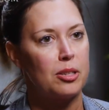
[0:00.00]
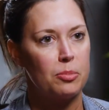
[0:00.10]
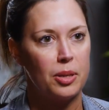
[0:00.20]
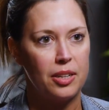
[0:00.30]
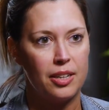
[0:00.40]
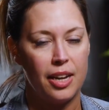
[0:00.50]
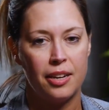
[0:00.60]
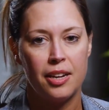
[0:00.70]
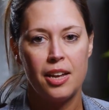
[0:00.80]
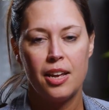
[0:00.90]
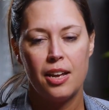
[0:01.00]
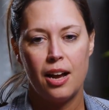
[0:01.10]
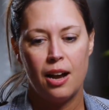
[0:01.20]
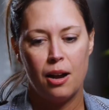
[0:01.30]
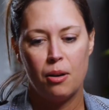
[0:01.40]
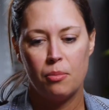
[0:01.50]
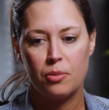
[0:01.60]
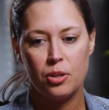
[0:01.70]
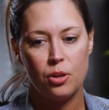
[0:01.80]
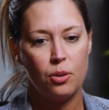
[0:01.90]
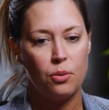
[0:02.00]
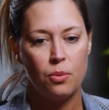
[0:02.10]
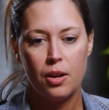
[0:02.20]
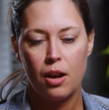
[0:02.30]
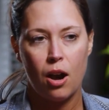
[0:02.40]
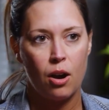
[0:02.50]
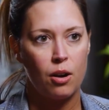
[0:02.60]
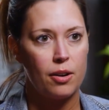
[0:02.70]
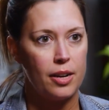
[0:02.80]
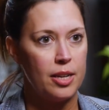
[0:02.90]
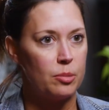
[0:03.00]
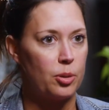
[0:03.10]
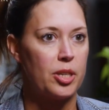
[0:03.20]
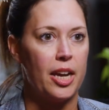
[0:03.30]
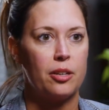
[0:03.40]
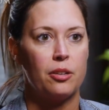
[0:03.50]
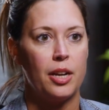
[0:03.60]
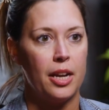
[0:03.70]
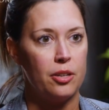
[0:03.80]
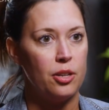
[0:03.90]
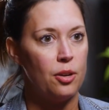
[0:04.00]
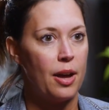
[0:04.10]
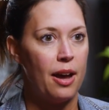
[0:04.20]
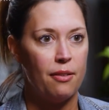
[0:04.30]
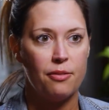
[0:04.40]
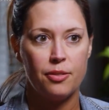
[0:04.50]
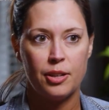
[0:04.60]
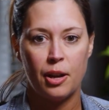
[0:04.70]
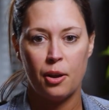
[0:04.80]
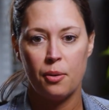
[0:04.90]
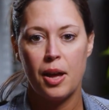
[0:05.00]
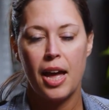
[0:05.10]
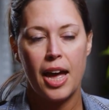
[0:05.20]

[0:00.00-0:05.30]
husband, and um, you are his protector, and you have, you know,